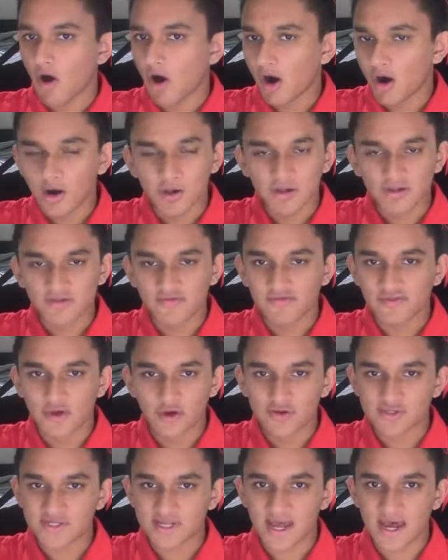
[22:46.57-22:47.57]
All of
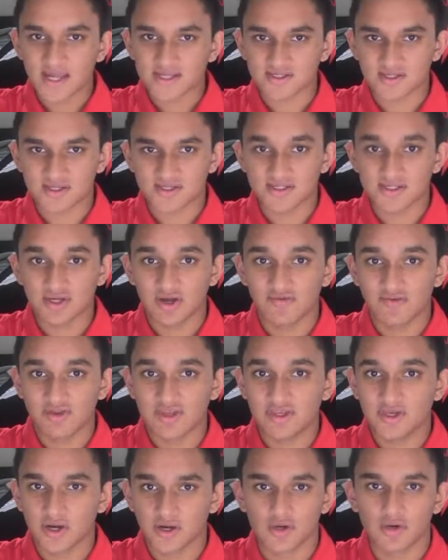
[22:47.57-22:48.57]
those assets. You have
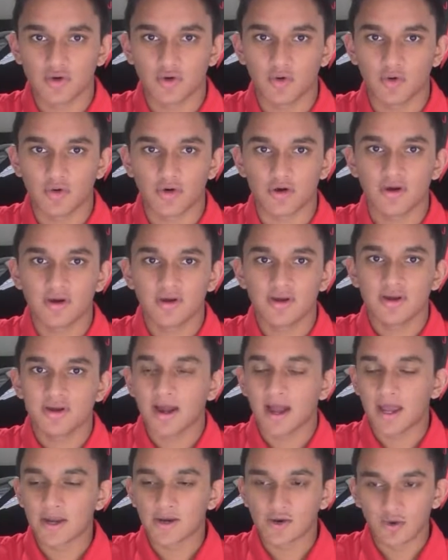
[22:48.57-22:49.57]
a young core.
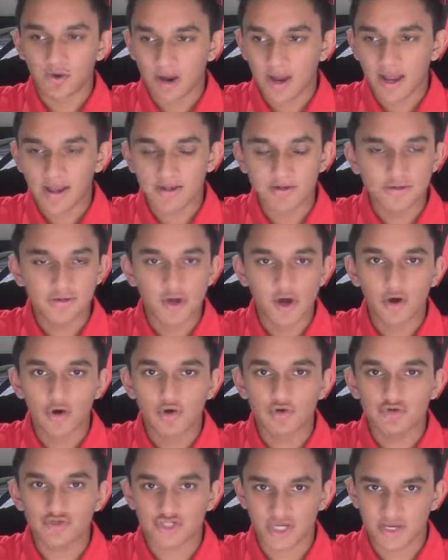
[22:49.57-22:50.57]
I
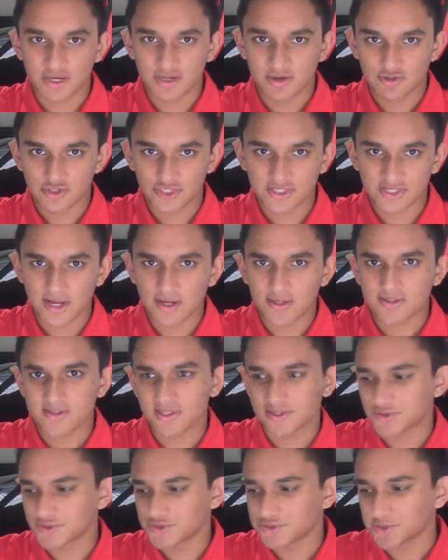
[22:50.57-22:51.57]
know Shai
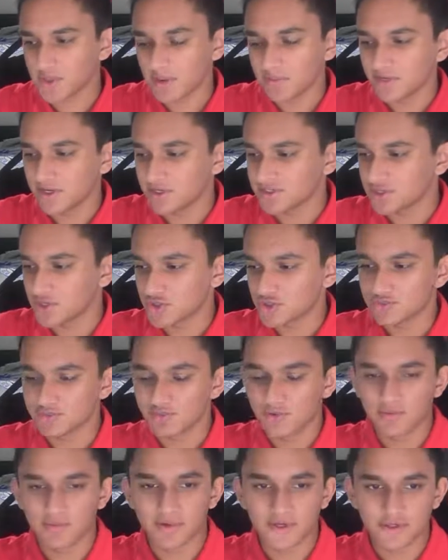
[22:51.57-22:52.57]
Gilgeous-Alexander is probably
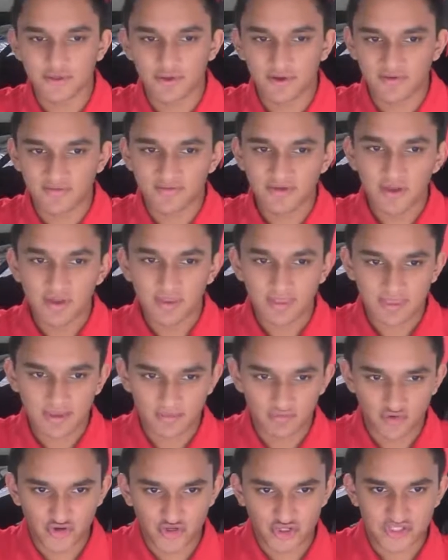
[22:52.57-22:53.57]
untouchable, but you have
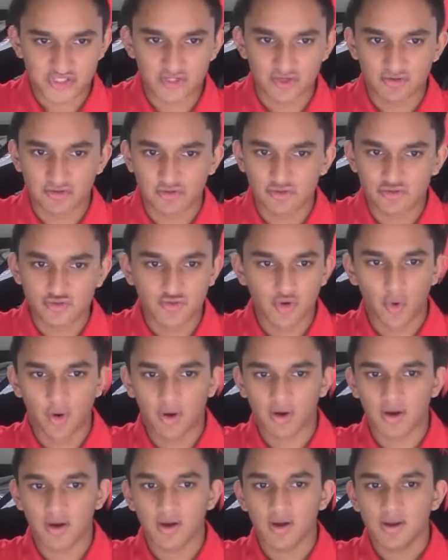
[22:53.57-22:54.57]
the emerging star Lou
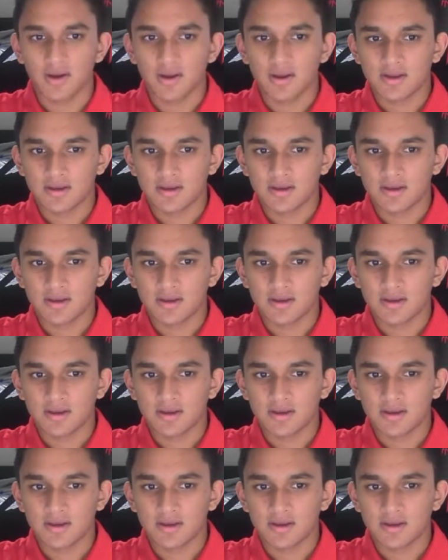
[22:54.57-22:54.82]
Dort,